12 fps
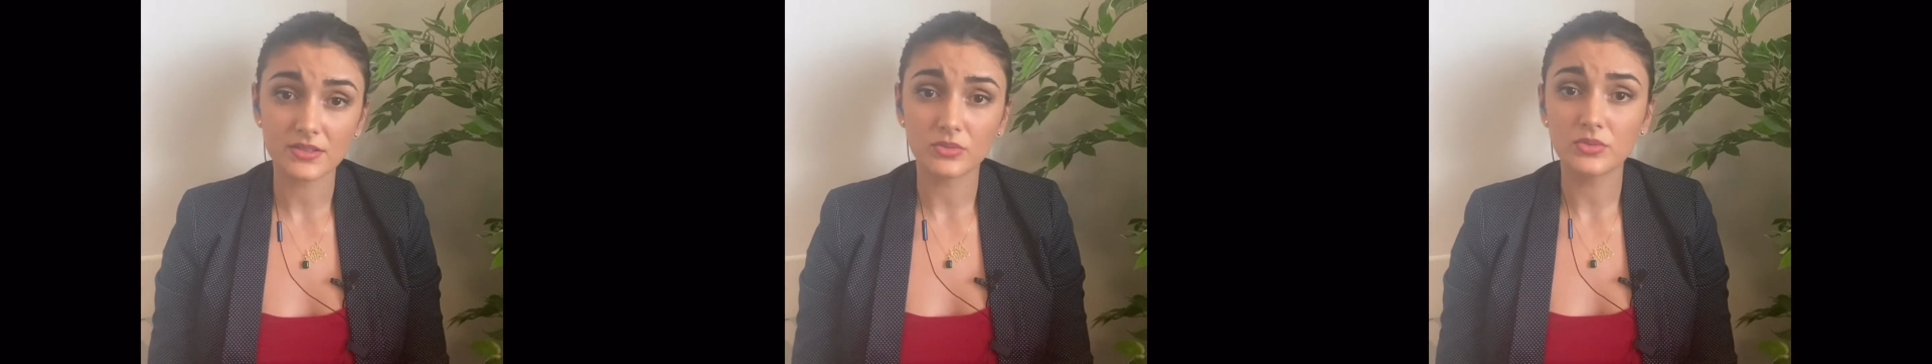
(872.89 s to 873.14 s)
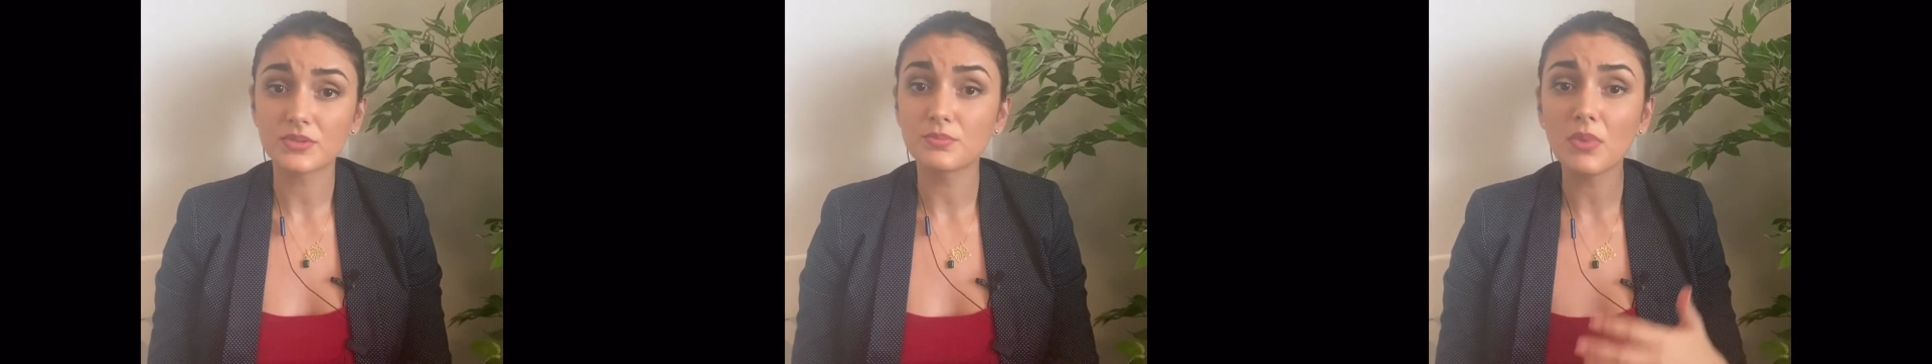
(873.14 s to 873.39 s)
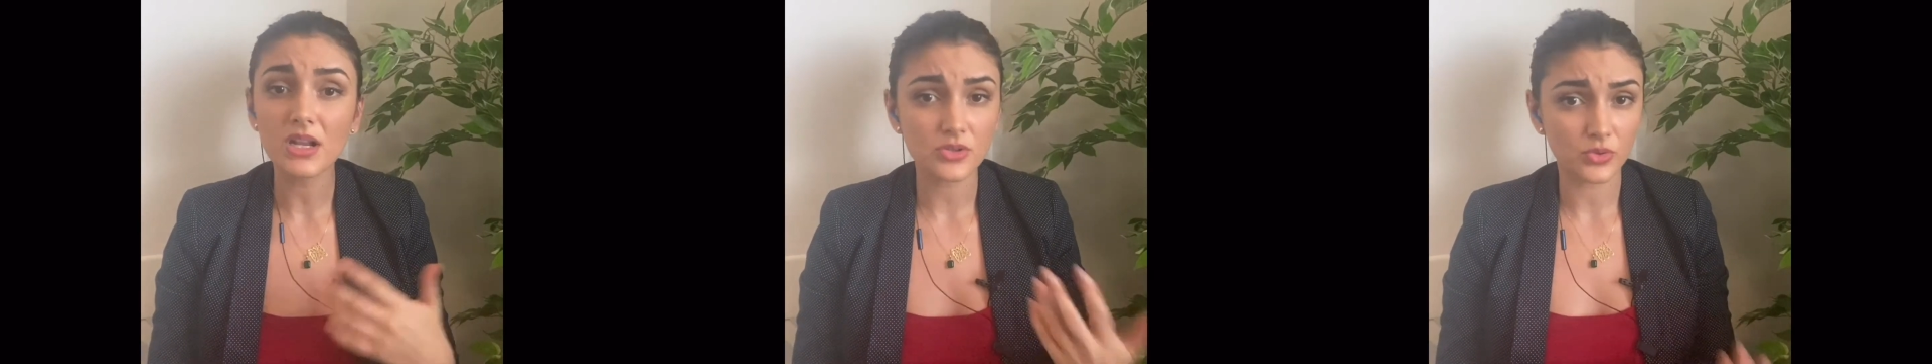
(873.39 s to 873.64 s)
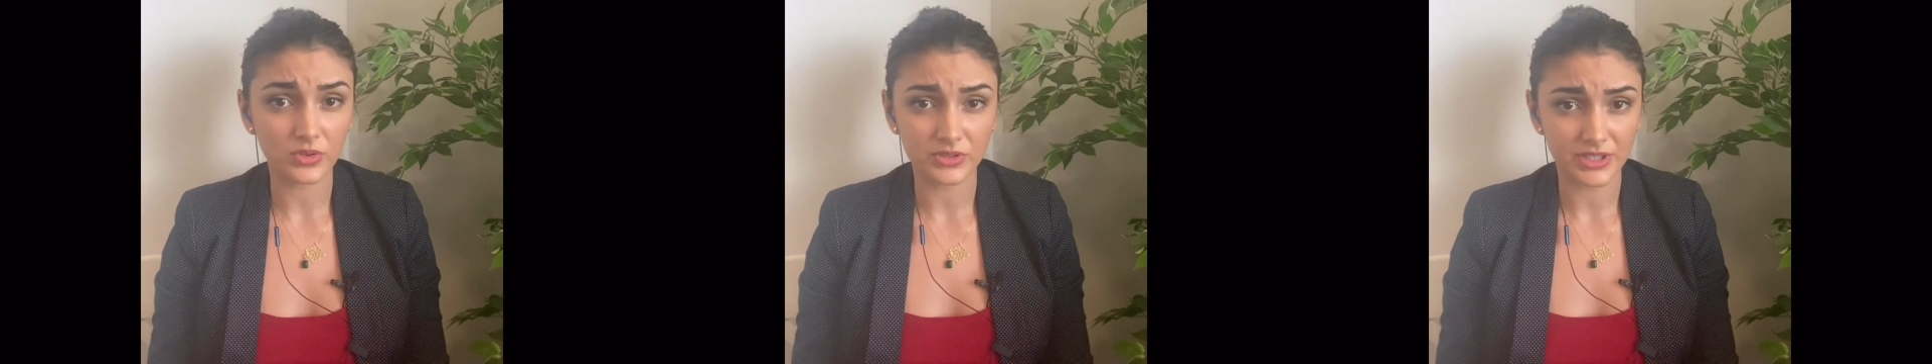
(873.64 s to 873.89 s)
who's much
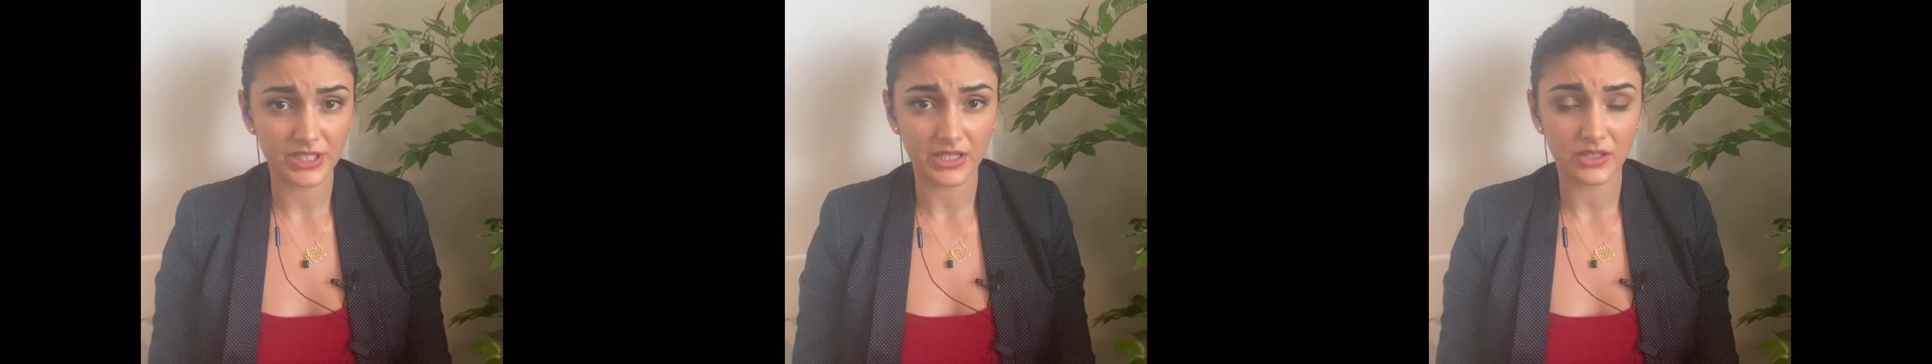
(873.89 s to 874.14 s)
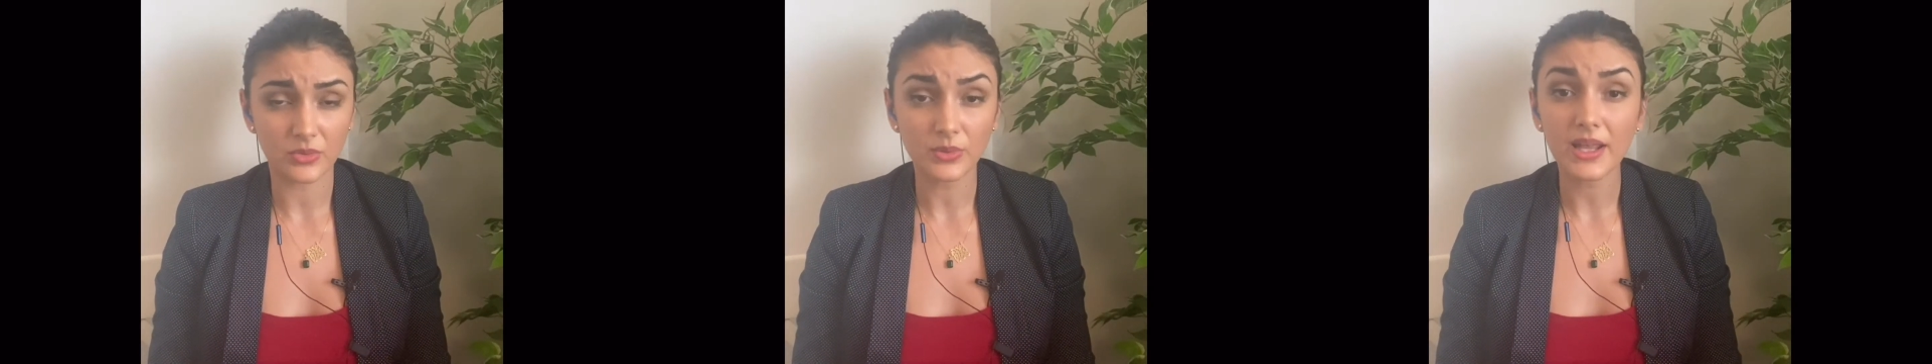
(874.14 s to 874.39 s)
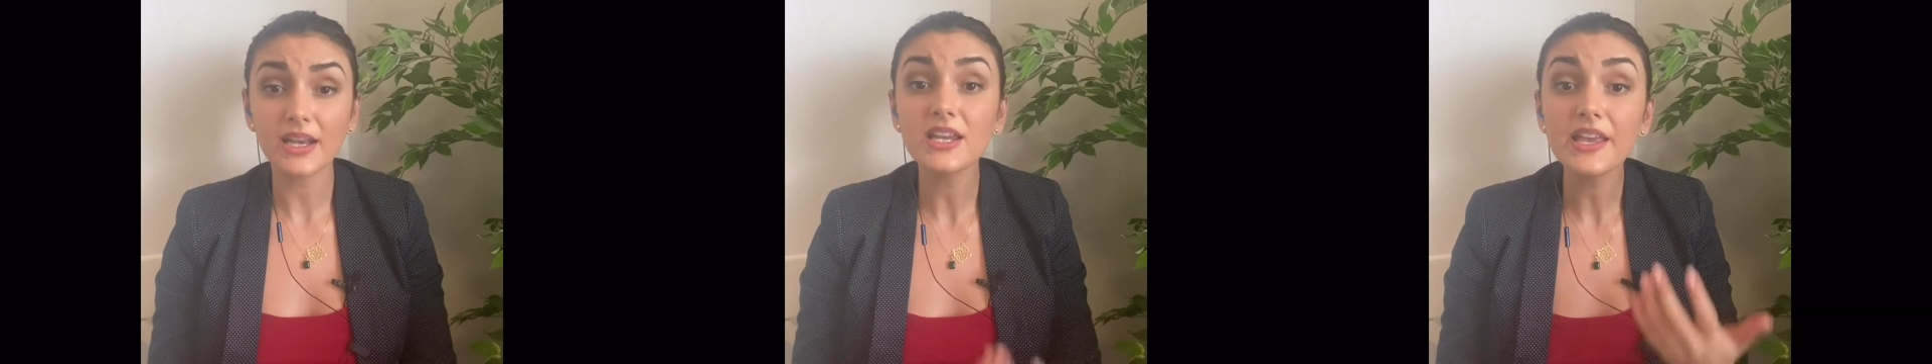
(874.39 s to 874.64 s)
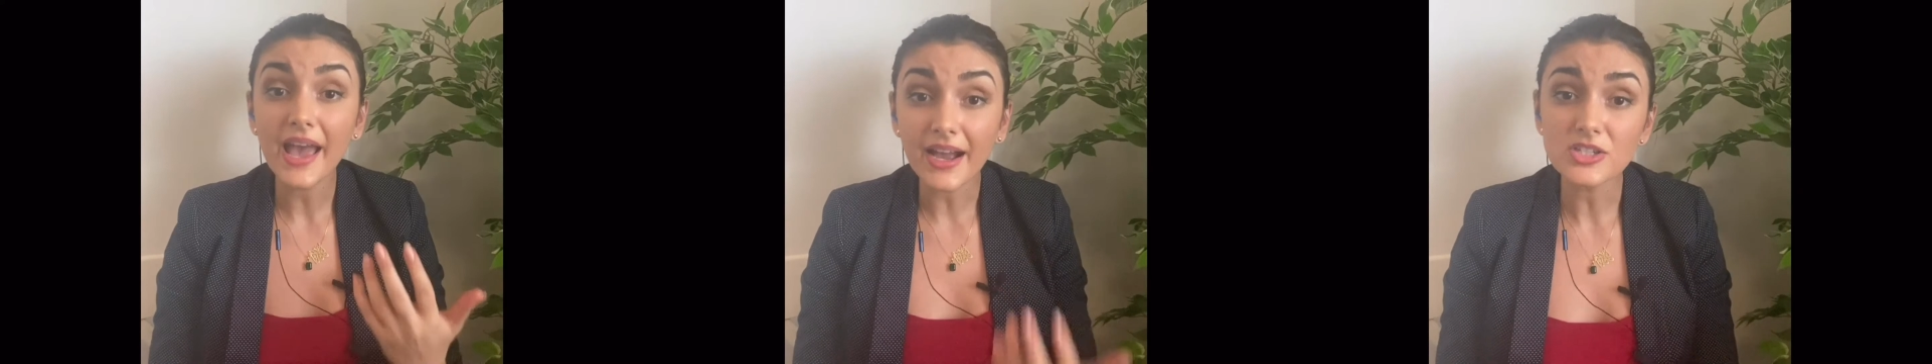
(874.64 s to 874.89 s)
older than you, and
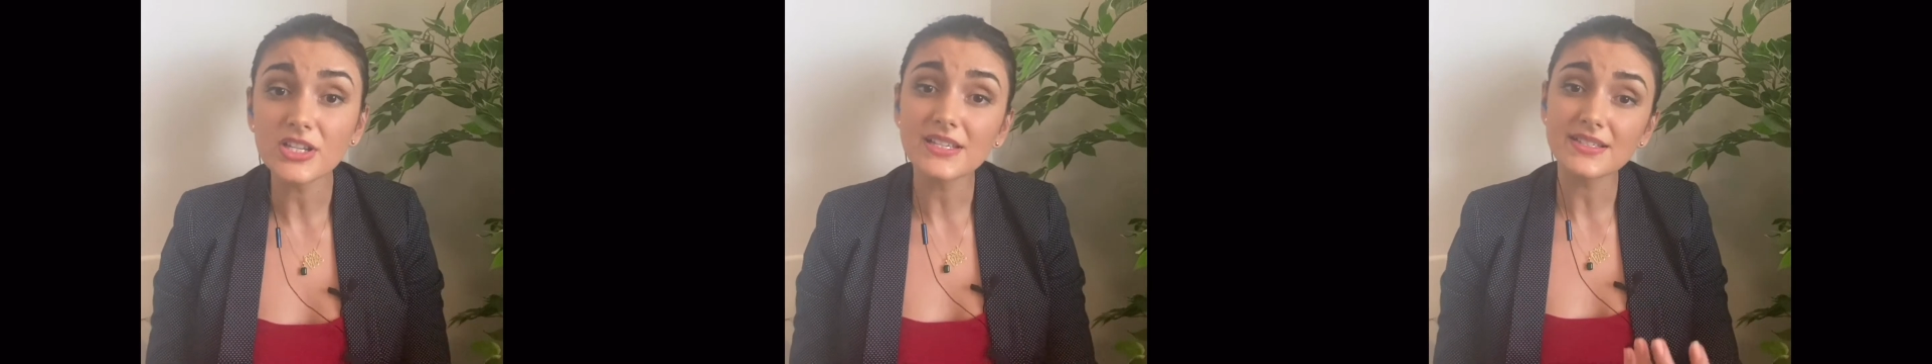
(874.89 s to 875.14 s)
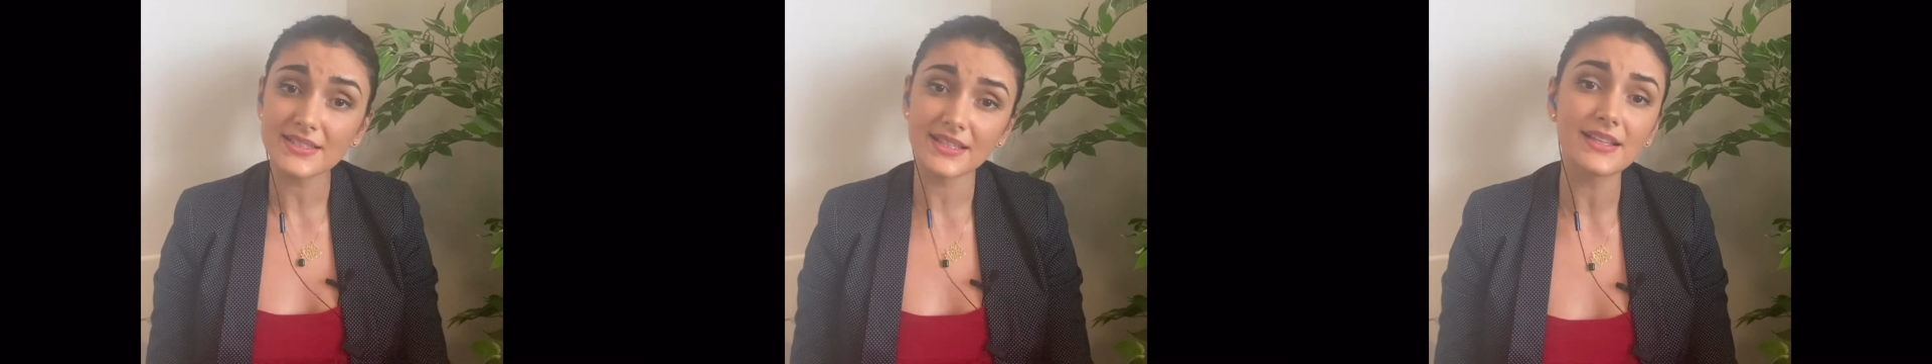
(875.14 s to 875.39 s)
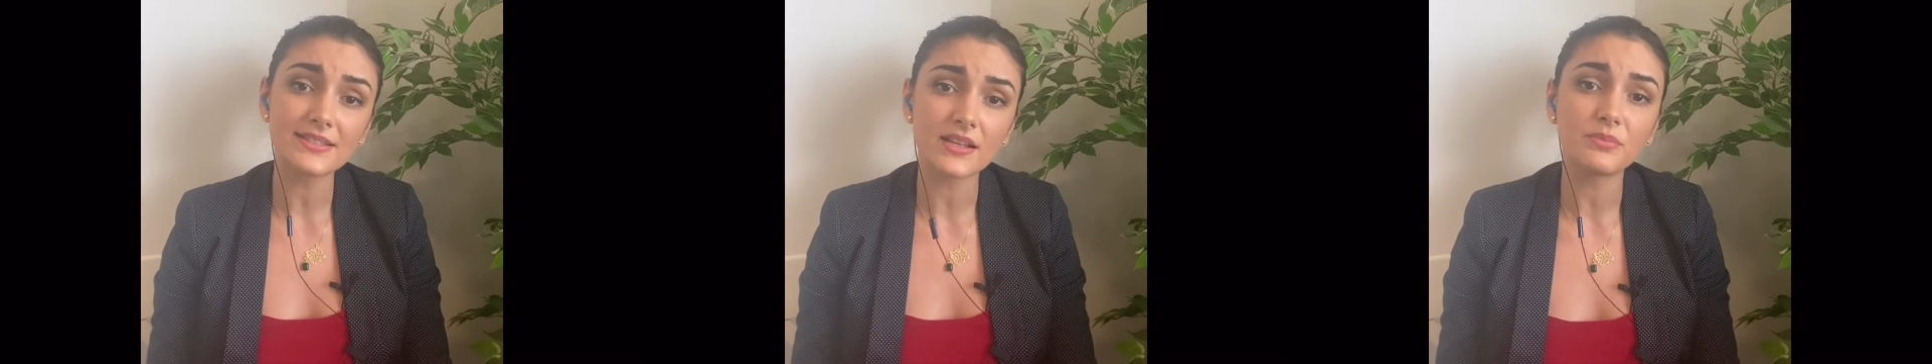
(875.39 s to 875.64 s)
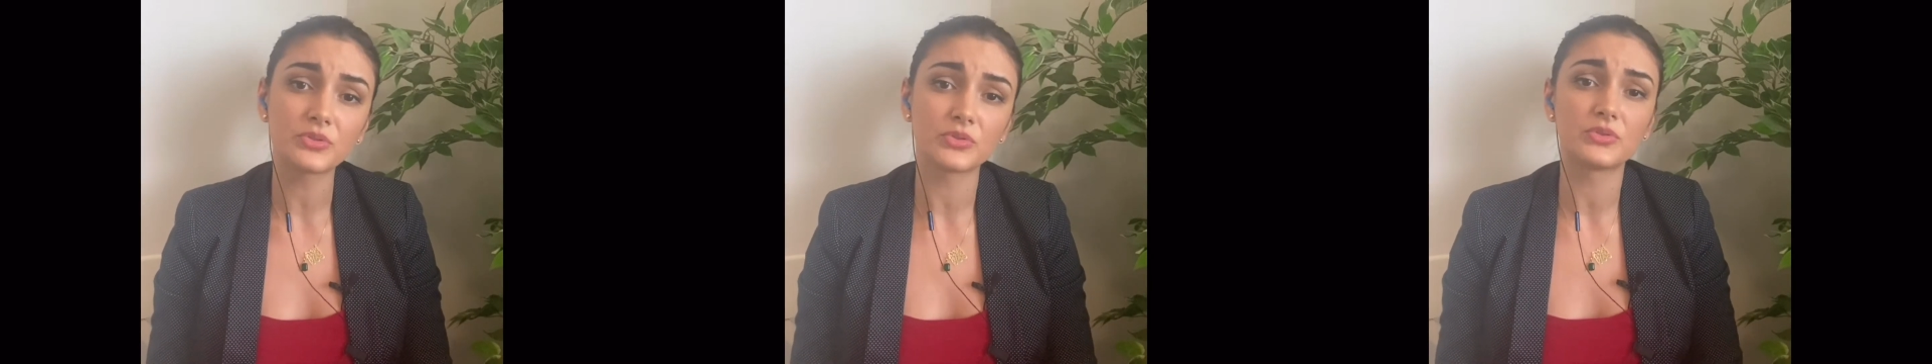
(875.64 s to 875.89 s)
he actually stands
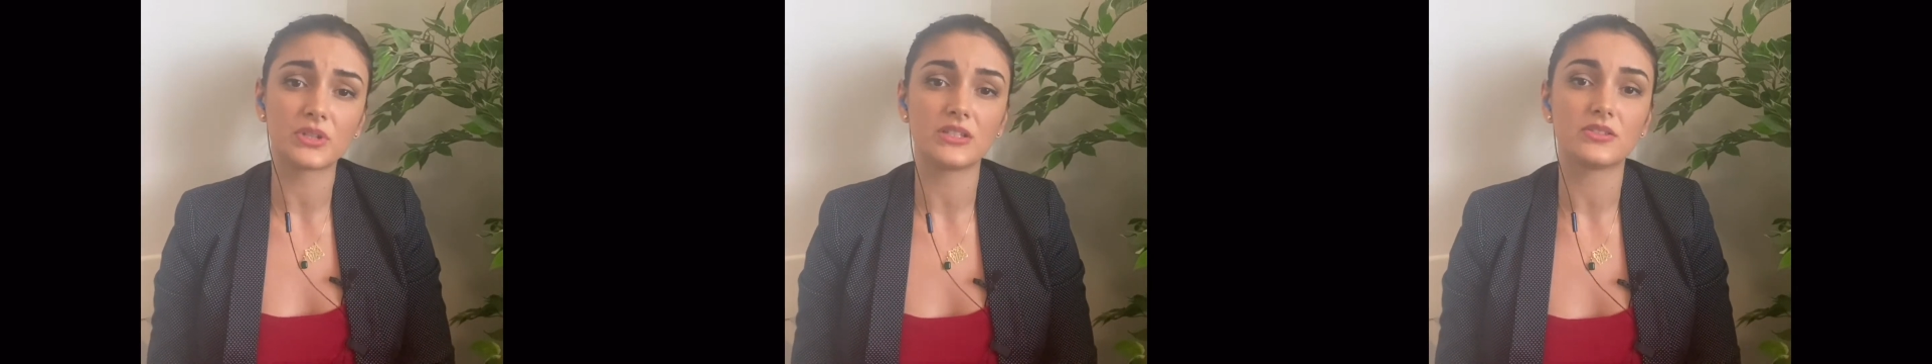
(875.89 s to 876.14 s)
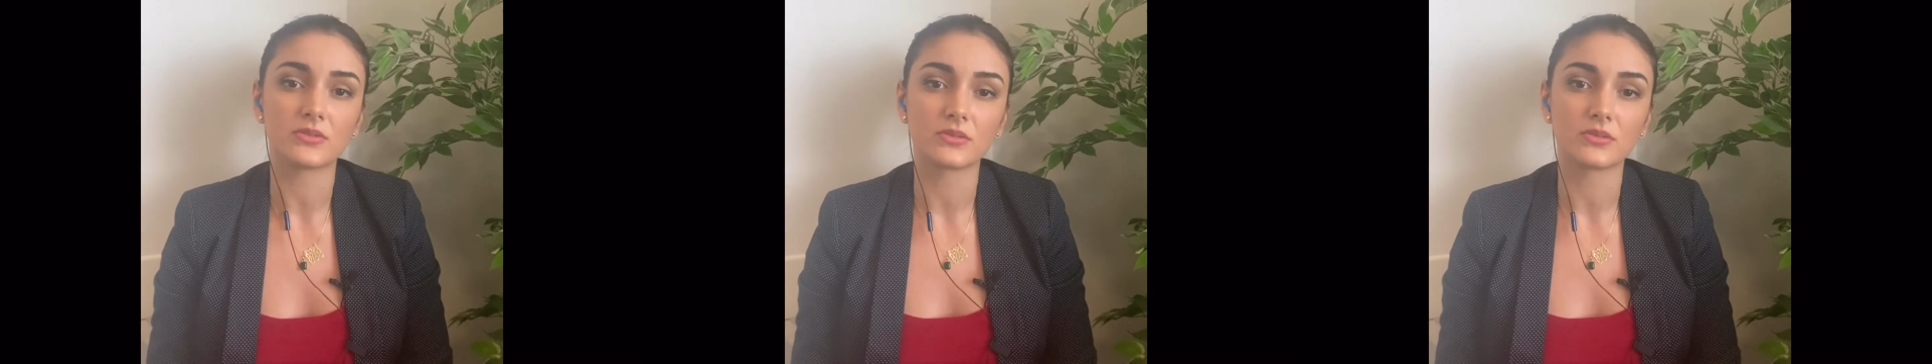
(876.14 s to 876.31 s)
up to greet you.